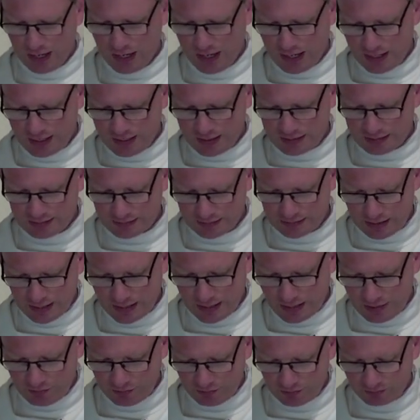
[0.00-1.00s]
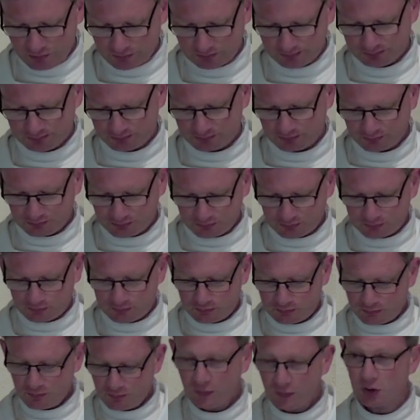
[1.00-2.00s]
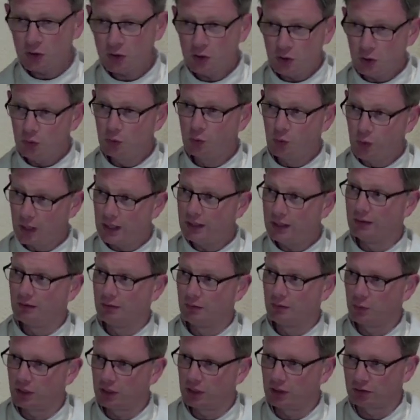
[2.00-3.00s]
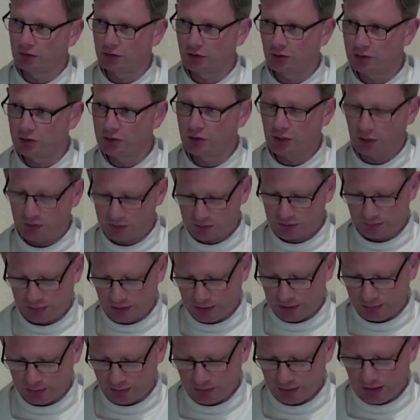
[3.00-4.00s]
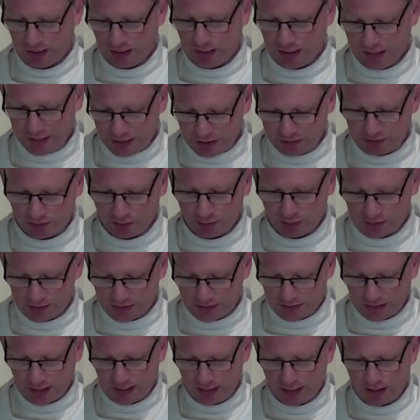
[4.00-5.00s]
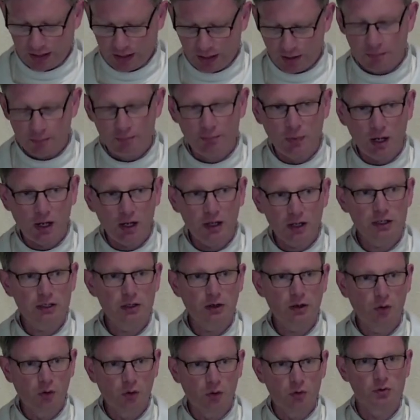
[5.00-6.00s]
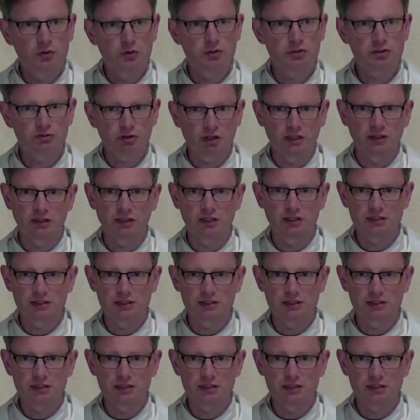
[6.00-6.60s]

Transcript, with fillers: Is if you win with your thirty-two thousand people, Israel will say, "My own strength has